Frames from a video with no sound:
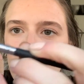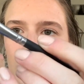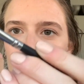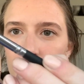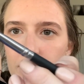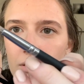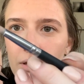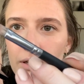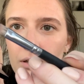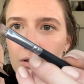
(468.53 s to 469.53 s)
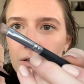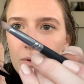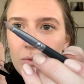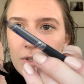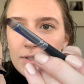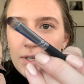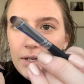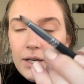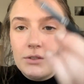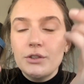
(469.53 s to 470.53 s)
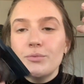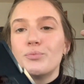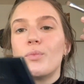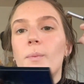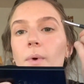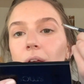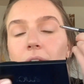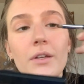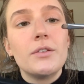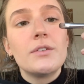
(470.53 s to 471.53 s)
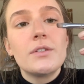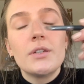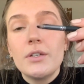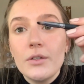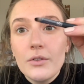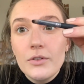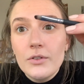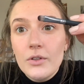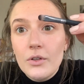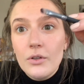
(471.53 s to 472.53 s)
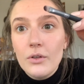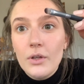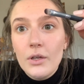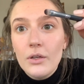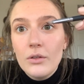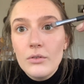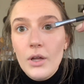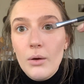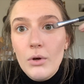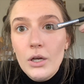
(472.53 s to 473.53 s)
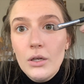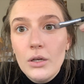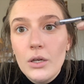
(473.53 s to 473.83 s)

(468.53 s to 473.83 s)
And then so like only one side has it. And then tilt it like that way.